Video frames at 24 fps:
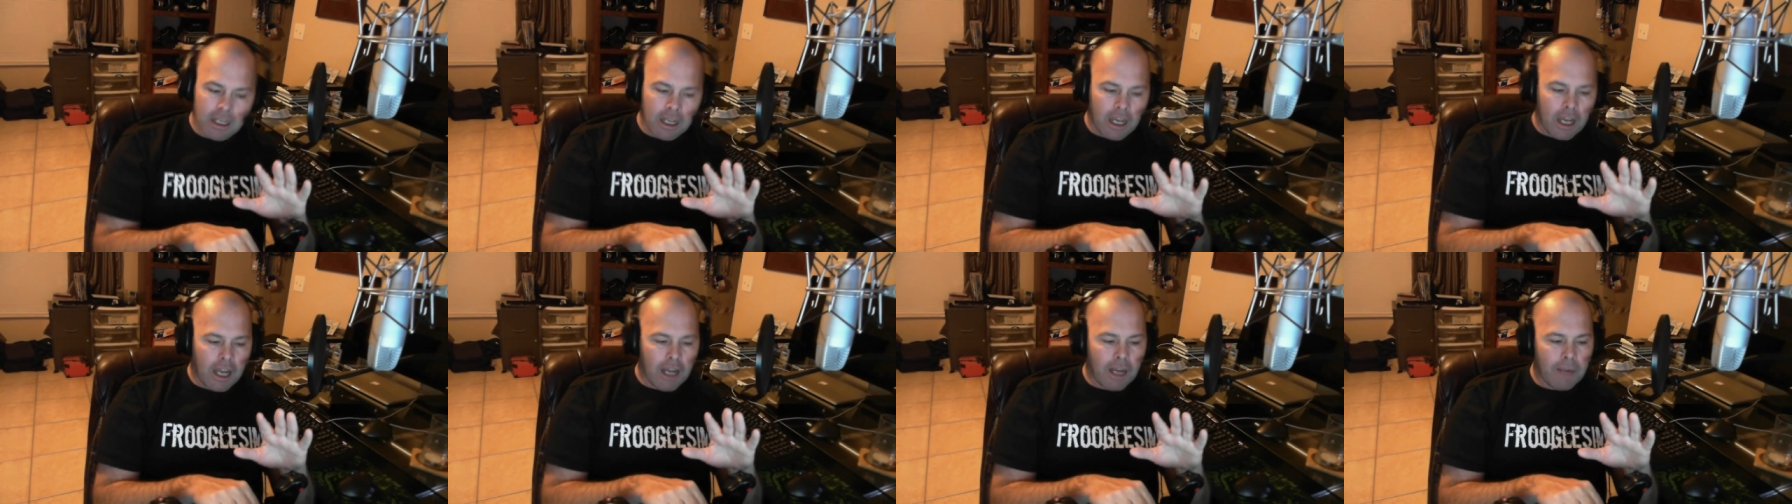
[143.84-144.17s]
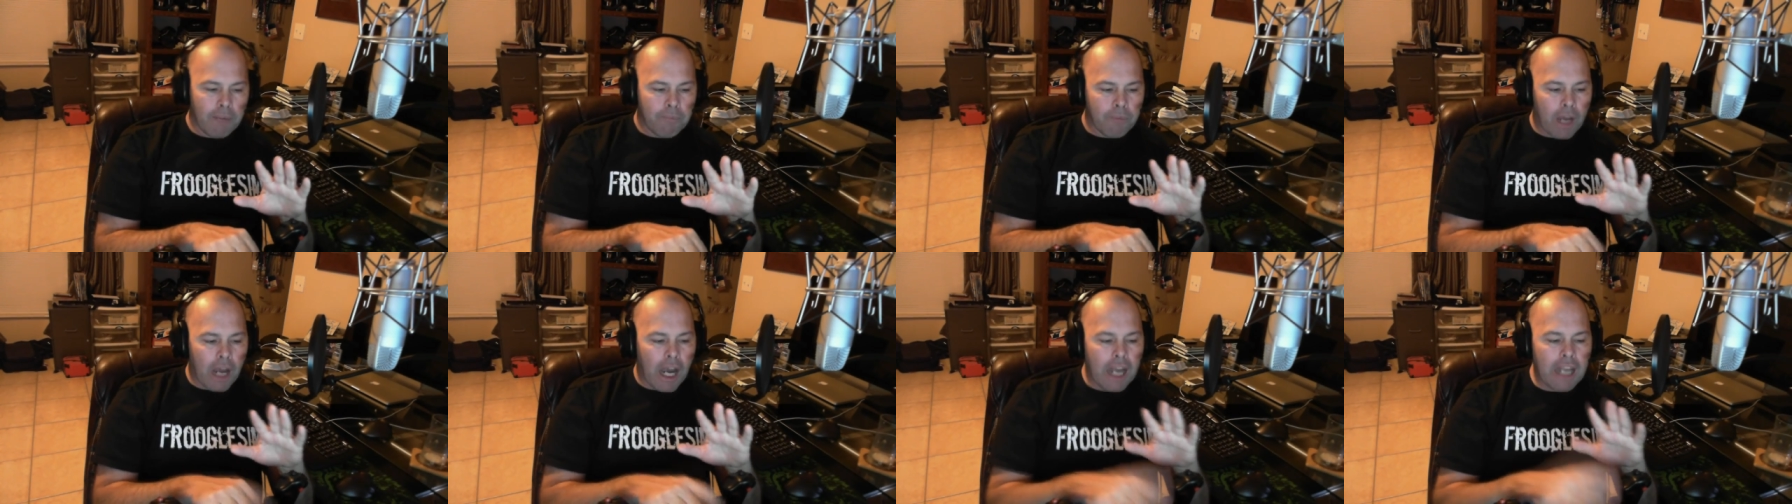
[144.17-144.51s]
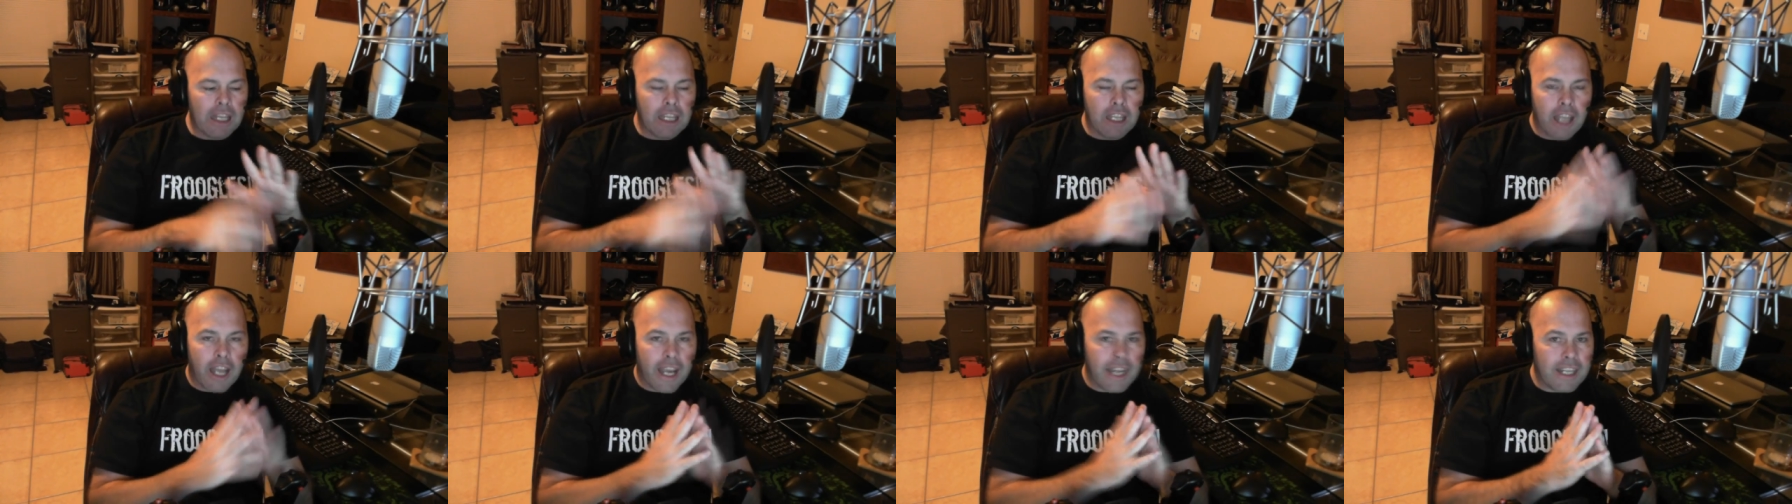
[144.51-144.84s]
Um, I
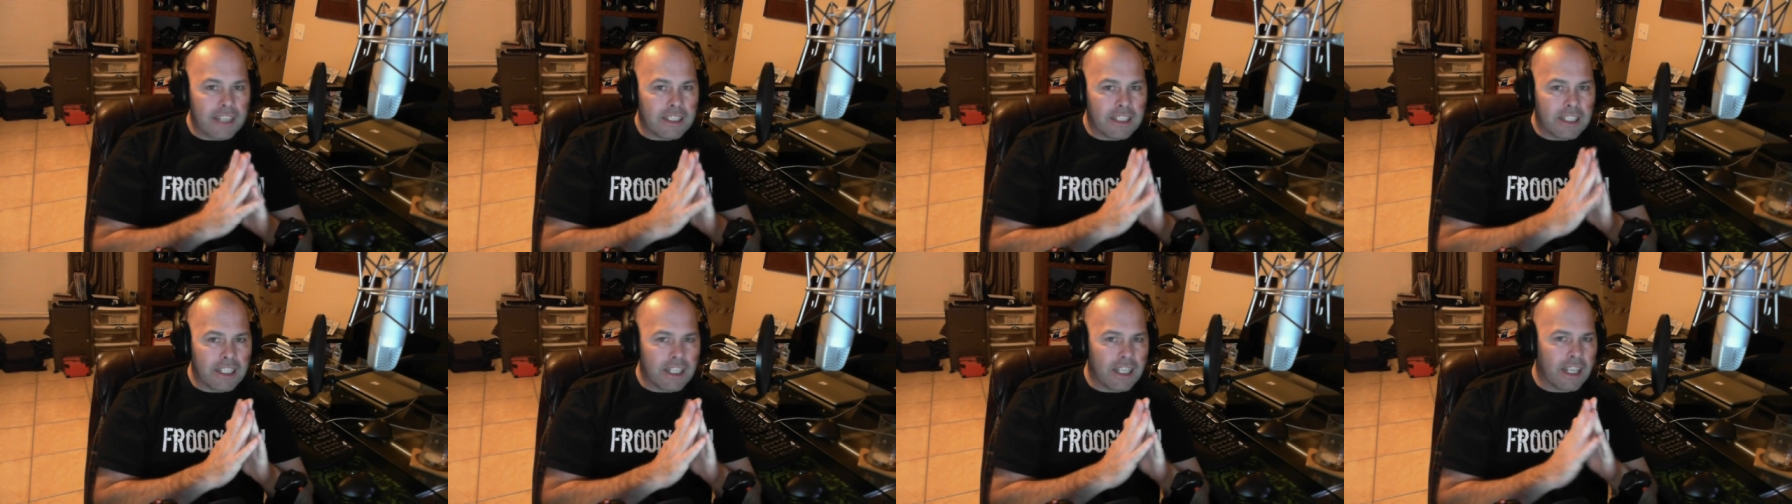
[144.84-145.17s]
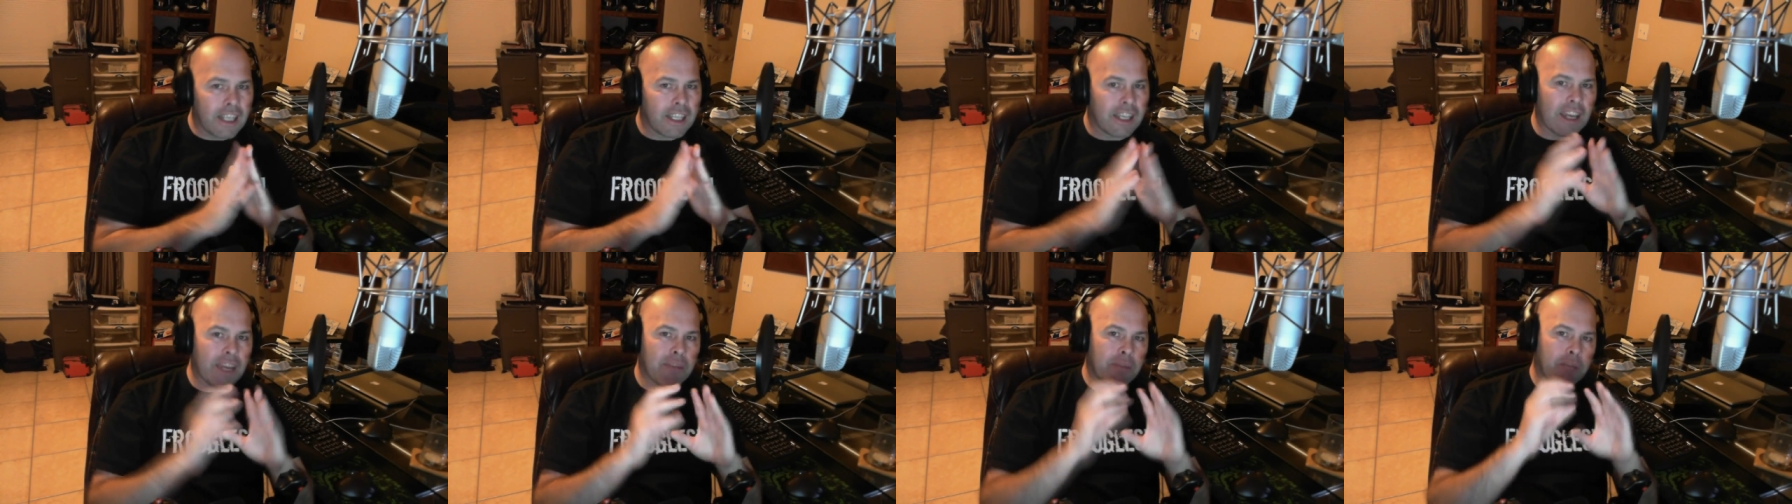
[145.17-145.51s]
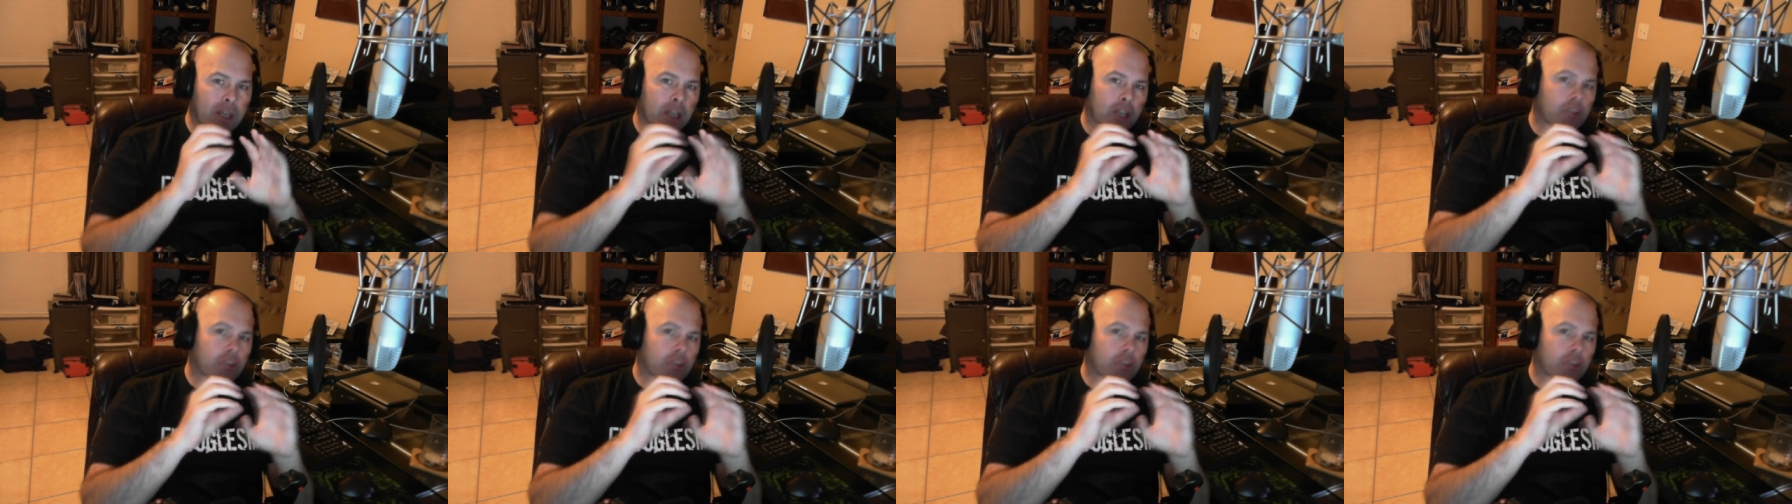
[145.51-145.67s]
liked it. It gave me